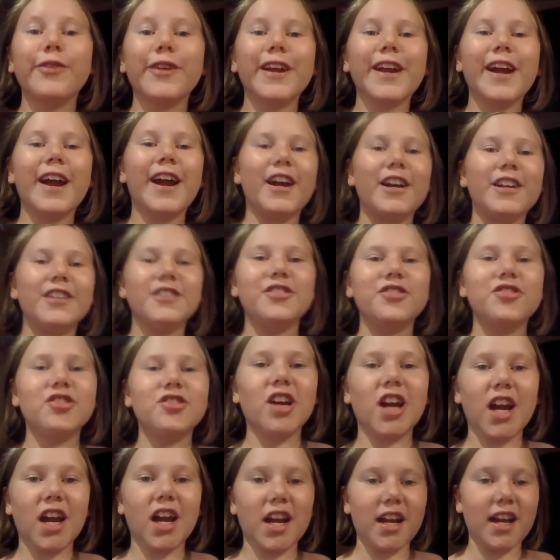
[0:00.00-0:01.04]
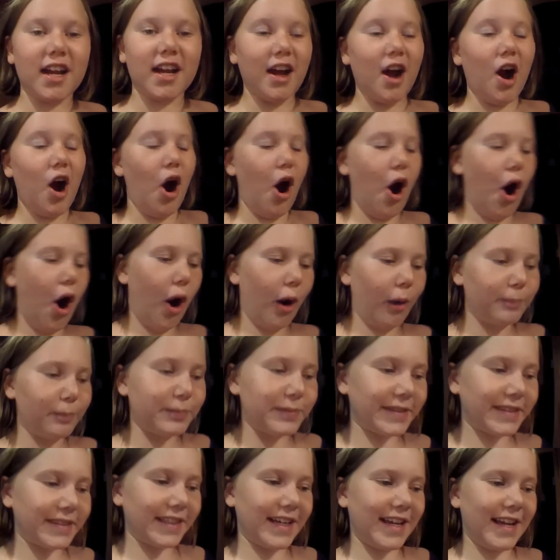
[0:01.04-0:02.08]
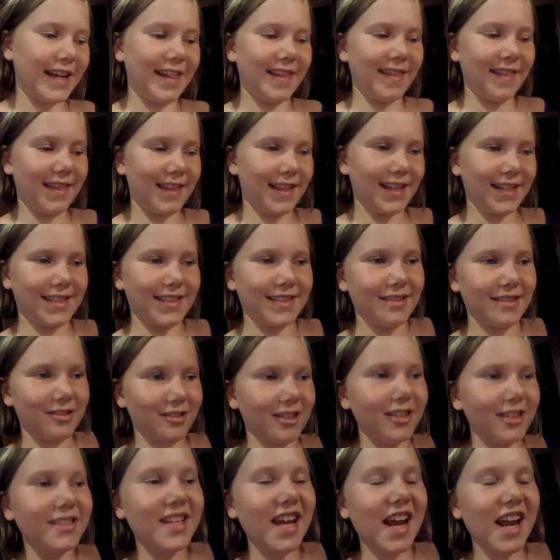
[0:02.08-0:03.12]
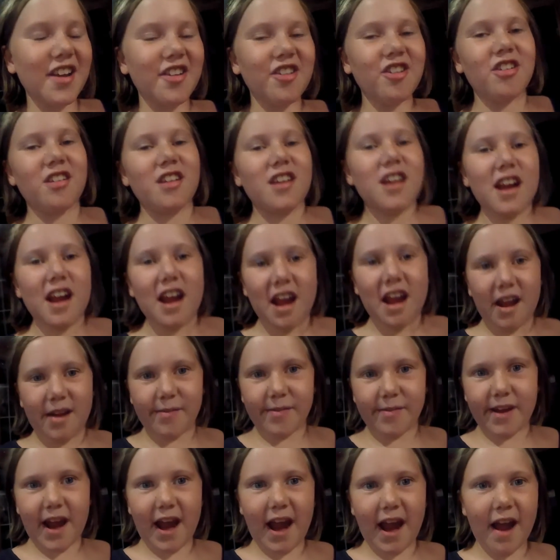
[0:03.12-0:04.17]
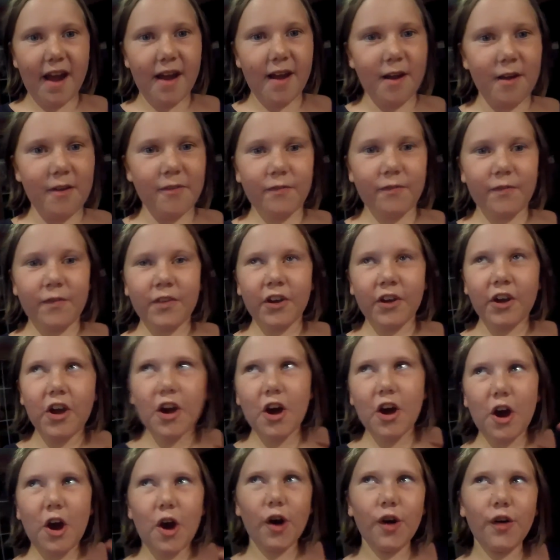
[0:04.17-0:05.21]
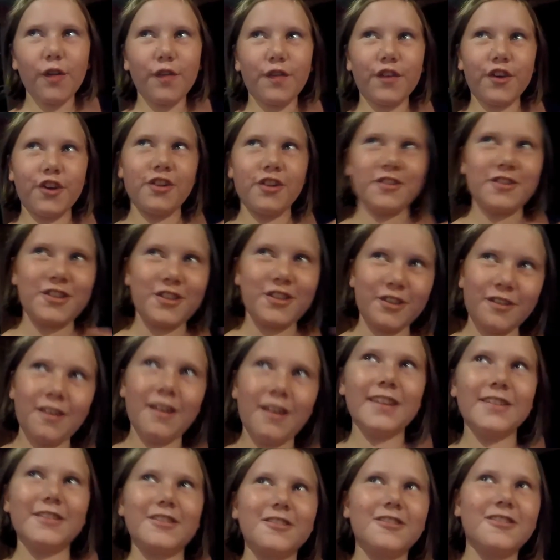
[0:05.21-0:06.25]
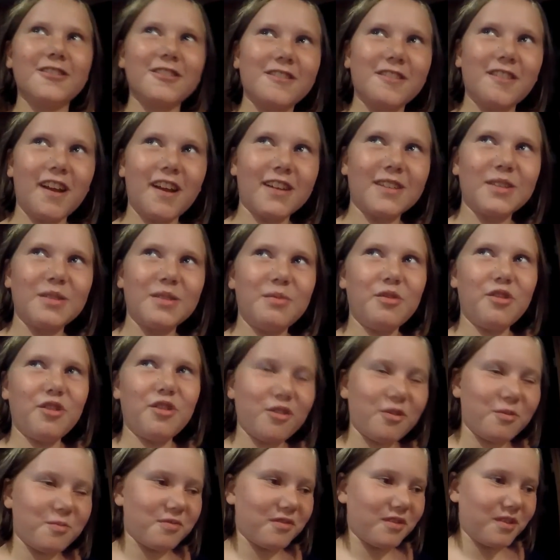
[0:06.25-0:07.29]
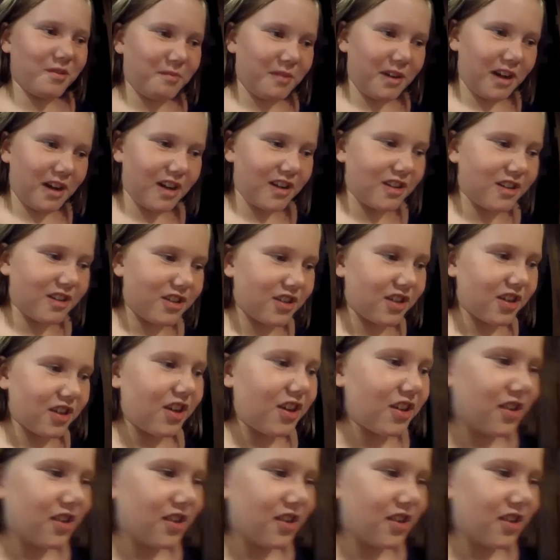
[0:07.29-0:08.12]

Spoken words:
300 hops in this little container. And we have over 200 to collect more, pretty much.